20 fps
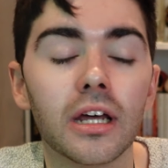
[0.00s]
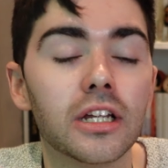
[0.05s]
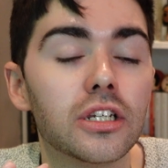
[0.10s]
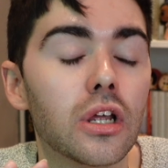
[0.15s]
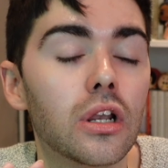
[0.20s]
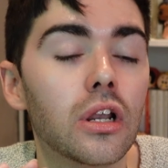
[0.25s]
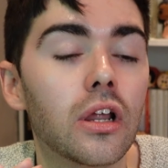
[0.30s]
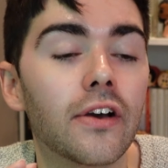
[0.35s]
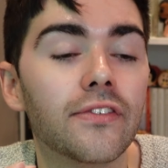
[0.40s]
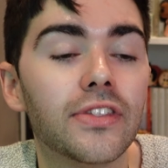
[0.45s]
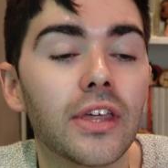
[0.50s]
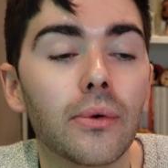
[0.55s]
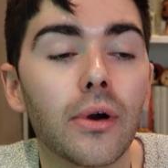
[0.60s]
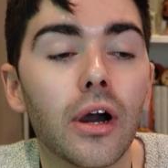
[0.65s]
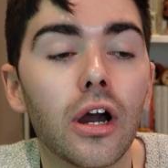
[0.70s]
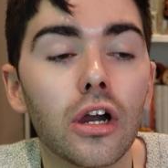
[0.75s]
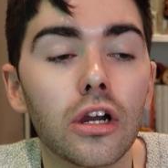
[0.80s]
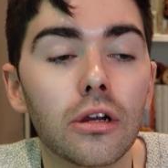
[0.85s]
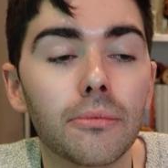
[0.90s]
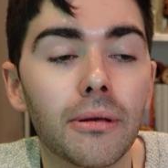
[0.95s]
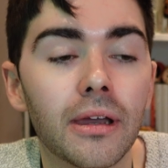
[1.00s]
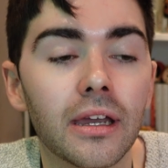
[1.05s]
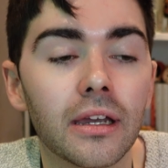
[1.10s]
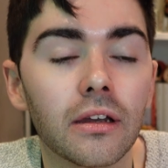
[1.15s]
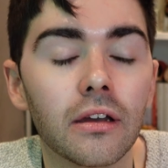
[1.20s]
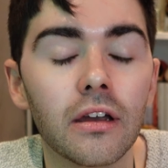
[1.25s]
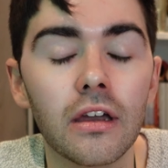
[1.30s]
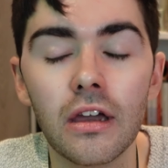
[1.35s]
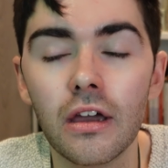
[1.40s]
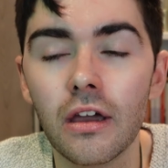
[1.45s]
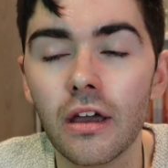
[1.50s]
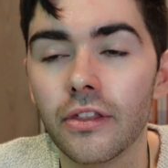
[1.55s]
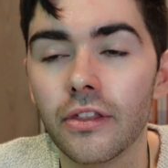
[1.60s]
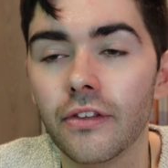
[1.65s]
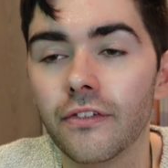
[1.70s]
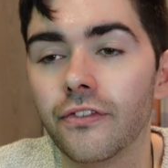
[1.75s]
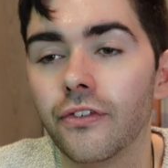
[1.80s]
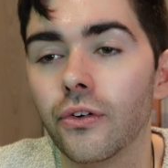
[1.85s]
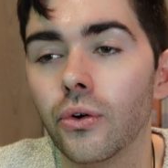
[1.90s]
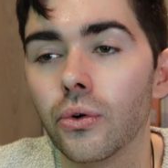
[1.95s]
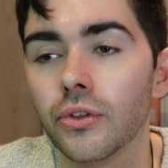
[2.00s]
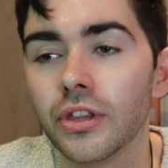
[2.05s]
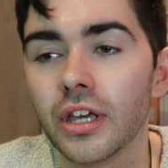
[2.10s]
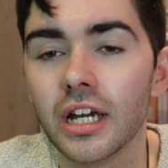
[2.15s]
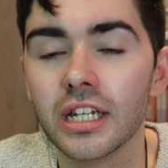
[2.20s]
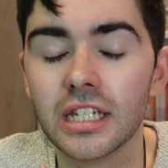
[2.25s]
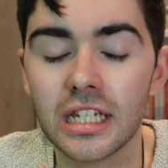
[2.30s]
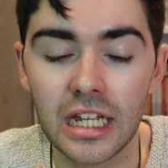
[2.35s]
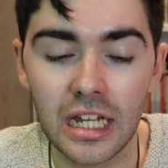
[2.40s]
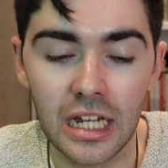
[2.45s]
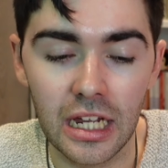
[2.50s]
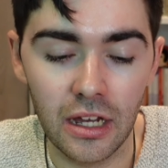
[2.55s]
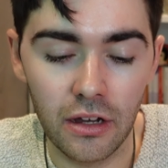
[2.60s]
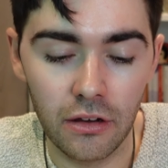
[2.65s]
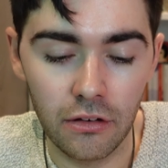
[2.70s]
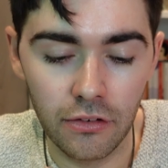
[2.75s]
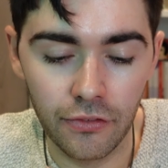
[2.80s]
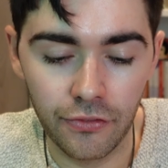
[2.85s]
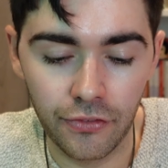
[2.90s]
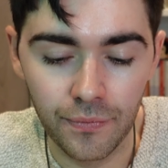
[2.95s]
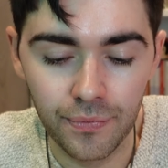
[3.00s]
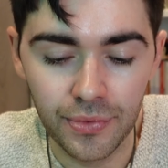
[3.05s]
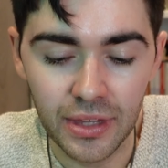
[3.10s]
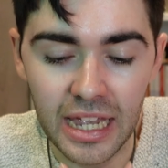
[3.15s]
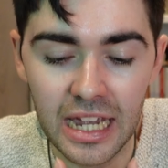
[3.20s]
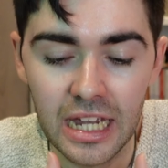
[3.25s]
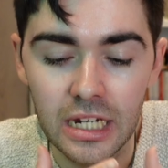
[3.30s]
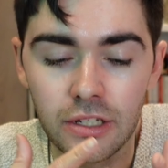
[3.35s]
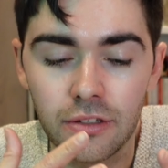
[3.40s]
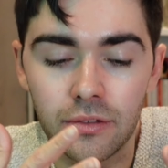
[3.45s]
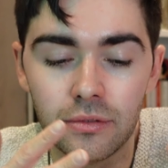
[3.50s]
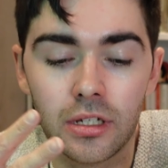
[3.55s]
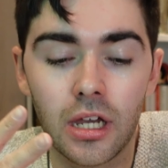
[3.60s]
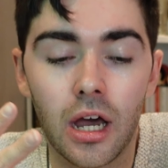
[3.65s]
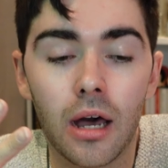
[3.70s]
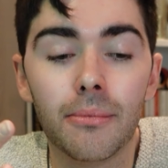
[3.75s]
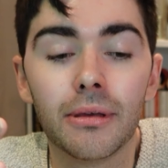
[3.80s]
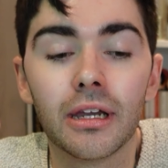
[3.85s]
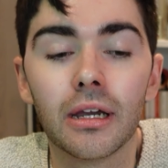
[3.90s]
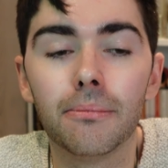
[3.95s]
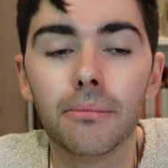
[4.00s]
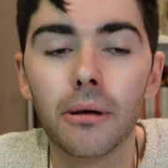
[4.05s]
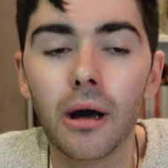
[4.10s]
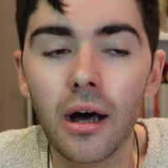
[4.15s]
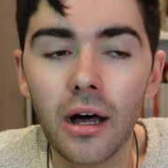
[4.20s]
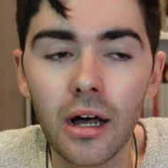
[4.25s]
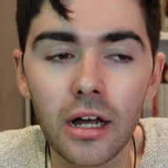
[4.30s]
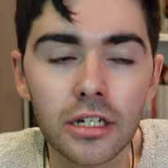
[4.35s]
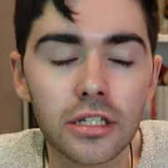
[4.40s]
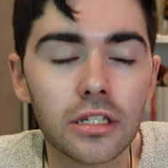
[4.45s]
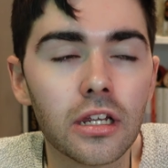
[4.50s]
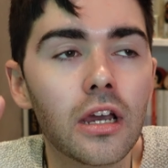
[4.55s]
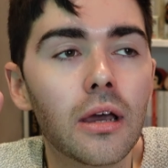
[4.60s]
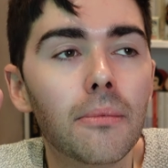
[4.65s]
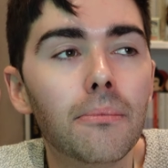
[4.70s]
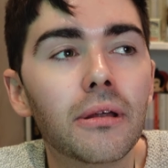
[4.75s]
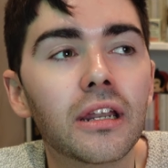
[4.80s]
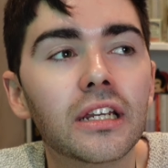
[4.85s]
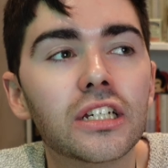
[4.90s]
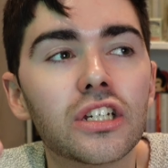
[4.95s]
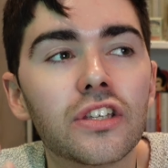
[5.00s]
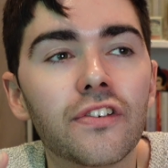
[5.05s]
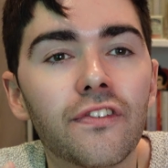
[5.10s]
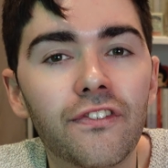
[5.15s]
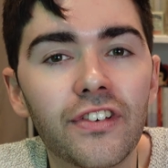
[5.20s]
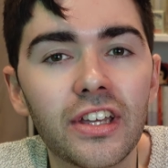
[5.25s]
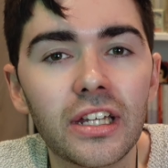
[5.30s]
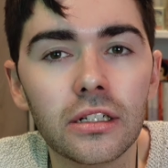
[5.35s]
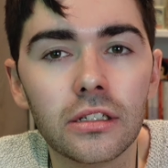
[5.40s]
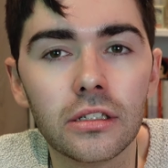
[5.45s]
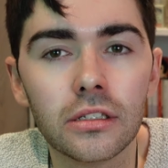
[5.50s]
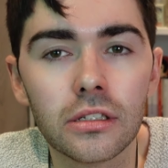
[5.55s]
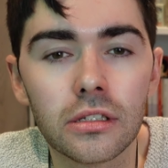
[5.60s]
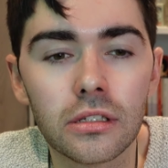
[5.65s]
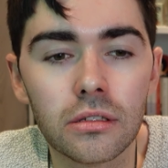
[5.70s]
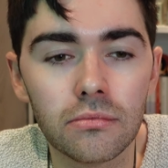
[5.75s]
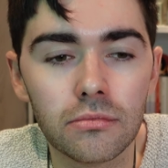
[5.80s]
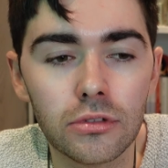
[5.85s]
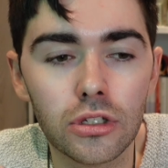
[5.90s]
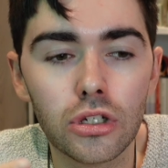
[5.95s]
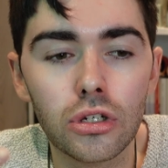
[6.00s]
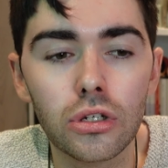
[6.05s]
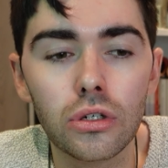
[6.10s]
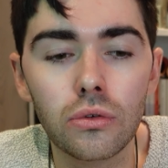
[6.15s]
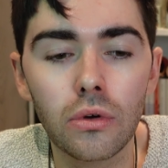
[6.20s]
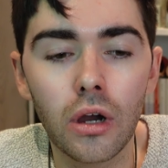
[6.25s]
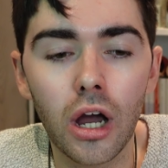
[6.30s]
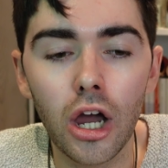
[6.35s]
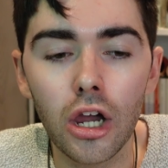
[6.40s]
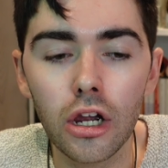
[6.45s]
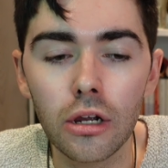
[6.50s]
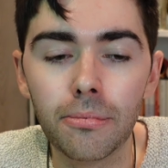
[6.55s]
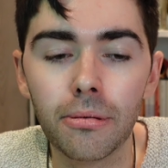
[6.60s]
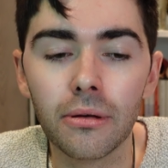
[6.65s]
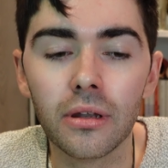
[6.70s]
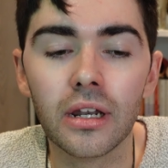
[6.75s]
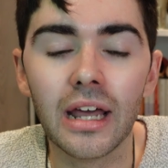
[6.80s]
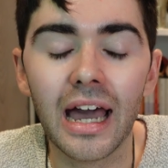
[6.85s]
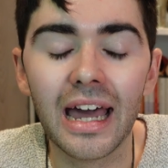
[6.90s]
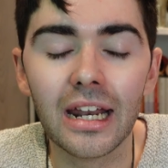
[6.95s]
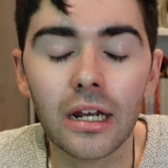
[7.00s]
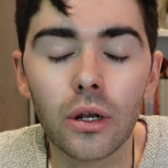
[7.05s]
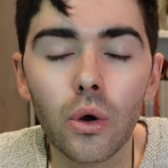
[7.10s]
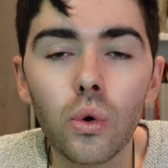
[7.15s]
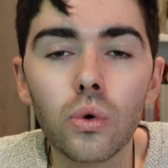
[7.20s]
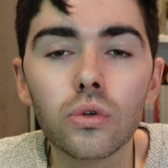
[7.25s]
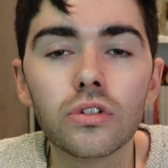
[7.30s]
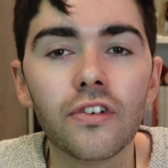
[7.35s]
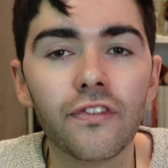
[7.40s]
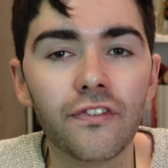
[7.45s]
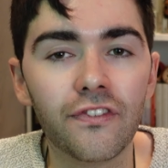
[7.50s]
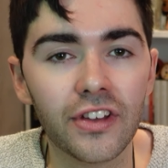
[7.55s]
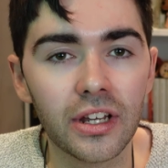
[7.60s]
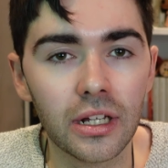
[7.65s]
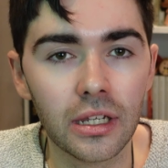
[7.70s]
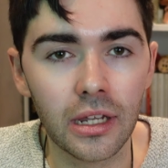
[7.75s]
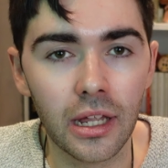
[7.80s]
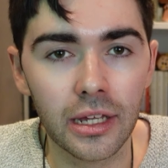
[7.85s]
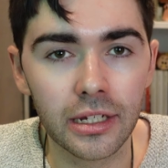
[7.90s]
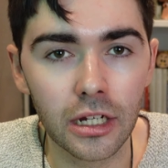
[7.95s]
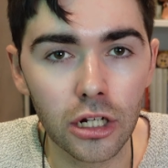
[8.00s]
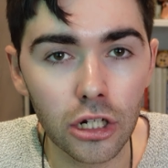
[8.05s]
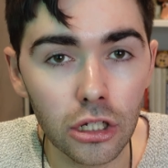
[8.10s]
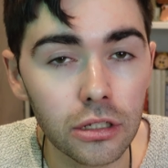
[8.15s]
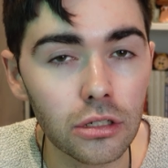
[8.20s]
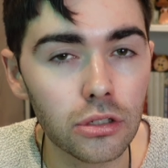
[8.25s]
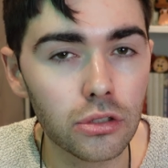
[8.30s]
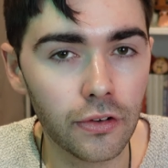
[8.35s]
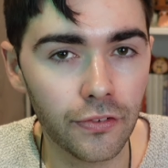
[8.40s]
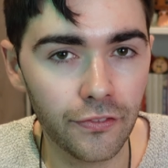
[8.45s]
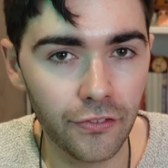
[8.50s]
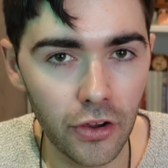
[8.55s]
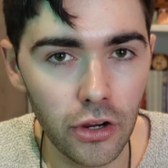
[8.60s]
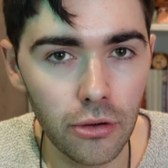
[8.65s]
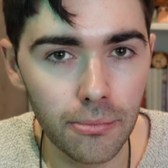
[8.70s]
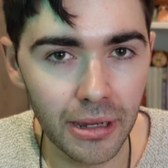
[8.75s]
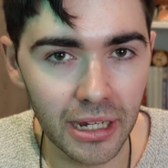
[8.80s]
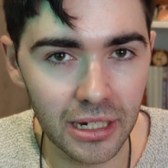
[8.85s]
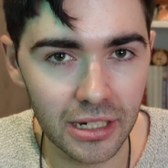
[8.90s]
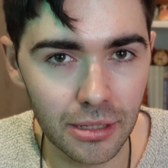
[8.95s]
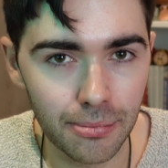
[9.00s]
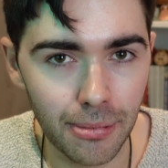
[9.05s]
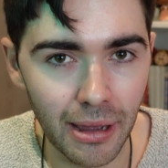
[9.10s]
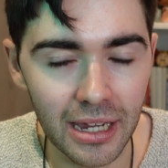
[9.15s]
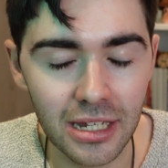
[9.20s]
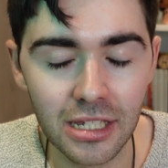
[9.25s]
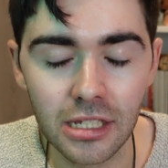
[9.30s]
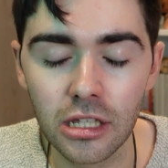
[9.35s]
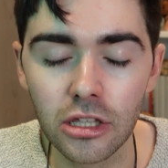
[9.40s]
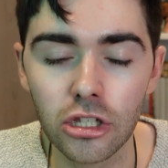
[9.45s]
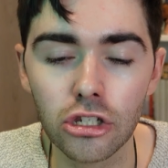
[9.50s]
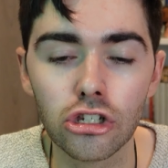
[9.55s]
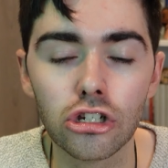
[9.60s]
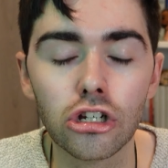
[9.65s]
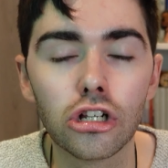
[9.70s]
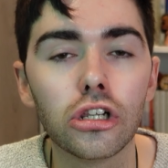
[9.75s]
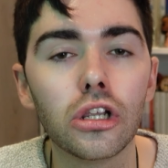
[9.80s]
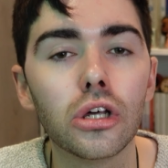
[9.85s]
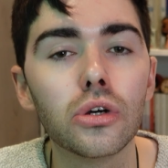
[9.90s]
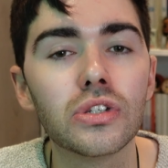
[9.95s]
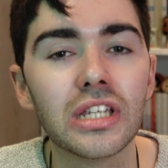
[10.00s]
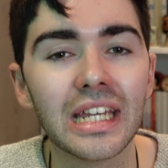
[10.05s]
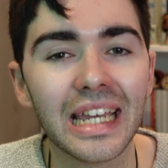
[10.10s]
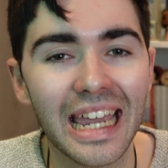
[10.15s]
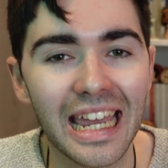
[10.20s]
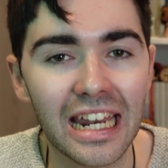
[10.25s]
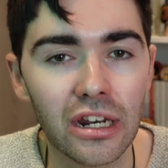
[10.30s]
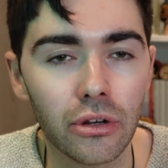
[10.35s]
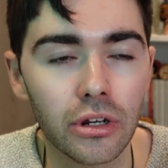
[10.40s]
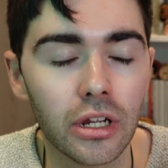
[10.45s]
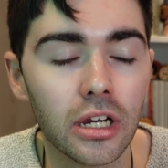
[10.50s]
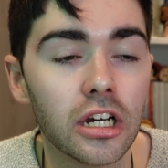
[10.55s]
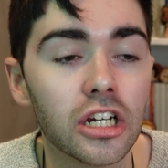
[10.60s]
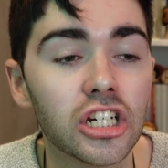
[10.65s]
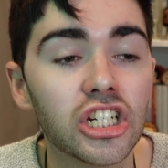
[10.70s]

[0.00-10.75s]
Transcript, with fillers: I don't know if they were hoping for the idea of it coming apart, but it just feels too open, and it ought to feel like a claustrophobic space that's closing in on her.